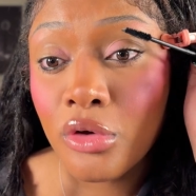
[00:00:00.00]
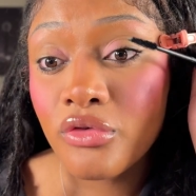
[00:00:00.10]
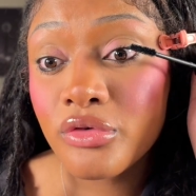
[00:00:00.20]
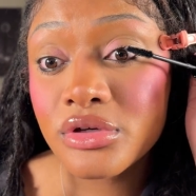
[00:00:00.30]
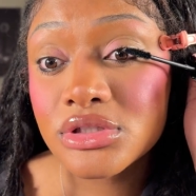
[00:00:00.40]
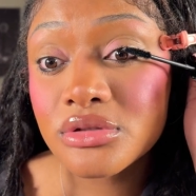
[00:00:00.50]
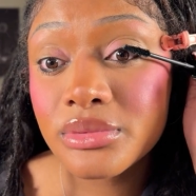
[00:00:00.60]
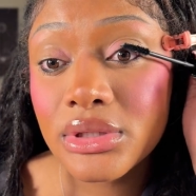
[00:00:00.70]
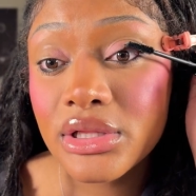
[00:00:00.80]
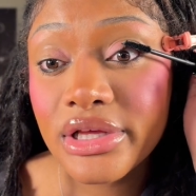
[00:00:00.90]
for it to
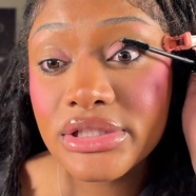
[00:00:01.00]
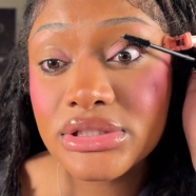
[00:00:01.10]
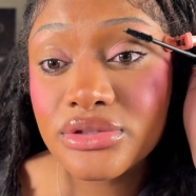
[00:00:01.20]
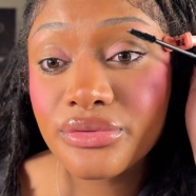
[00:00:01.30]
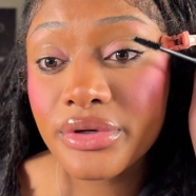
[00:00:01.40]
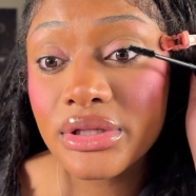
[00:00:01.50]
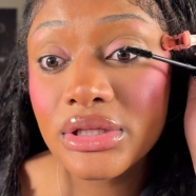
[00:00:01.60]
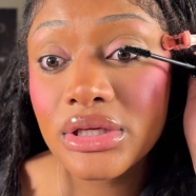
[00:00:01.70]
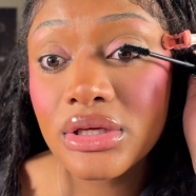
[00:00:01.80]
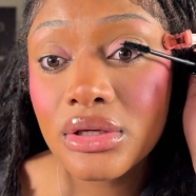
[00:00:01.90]
be glasses
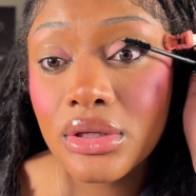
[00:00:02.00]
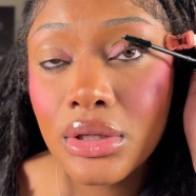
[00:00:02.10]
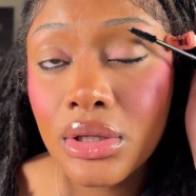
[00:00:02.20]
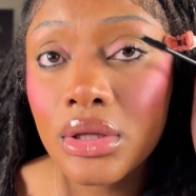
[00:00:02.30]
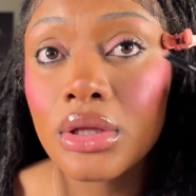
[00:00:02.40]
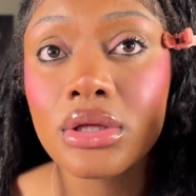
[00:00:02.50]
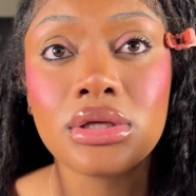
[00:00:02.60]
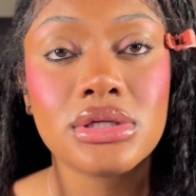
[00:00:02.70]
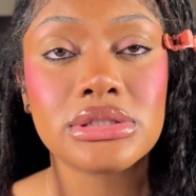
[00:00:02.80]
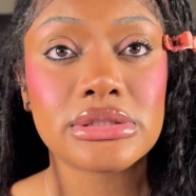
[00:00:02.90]
friendly.
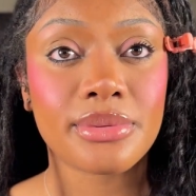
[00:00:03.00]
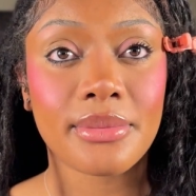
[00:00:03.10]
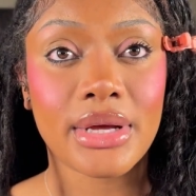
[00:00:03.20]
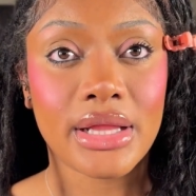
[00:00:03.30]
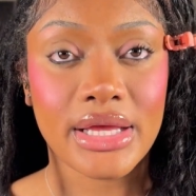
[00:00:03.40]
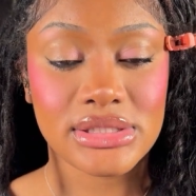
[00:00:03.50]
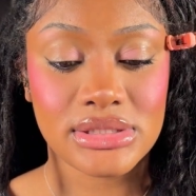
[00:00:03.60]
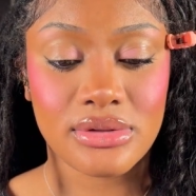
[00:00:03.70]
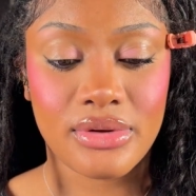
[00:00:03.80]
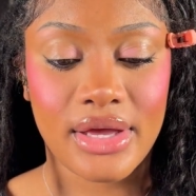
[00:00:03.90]
To put my
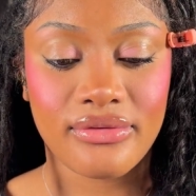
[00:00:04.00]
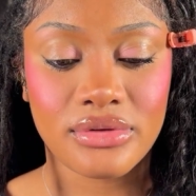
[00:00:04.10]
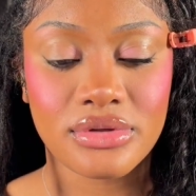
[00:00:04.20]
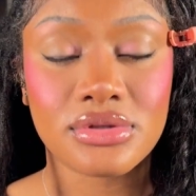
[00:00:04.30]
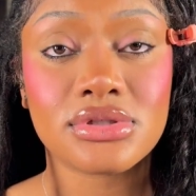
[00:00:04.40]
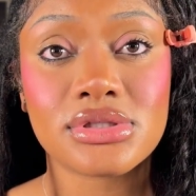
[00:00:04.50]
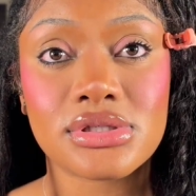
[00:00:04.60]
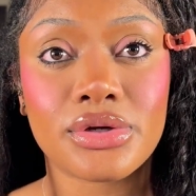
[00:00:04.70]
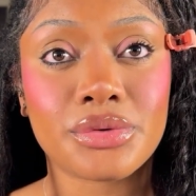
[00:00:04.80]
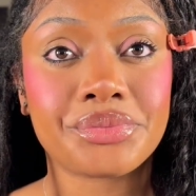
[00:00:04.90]
glasses on after. So